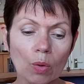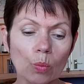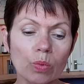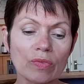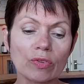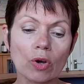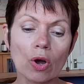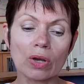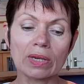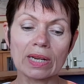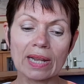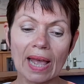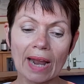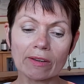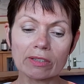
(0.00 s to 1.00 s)
We've got an
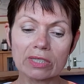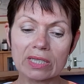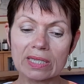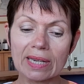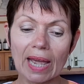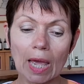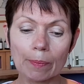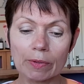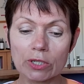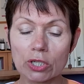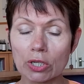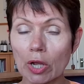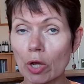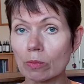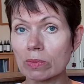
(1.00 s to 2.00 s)
inherited
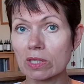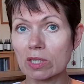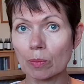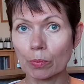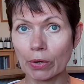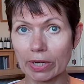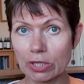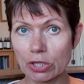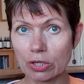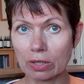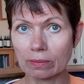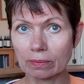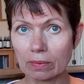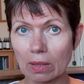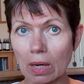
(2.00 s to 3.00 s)
epigenome
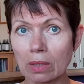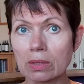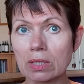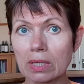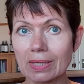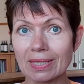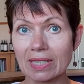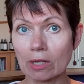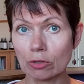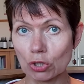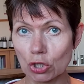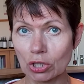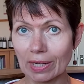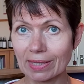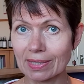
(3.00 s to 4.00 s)
suppression under cells,
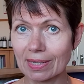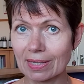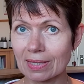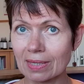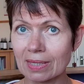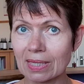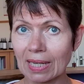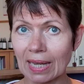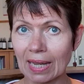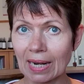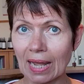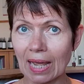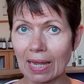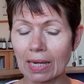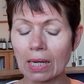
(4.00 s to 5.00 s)
genetics, and
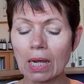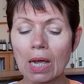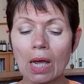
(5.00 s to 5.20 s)
DNA.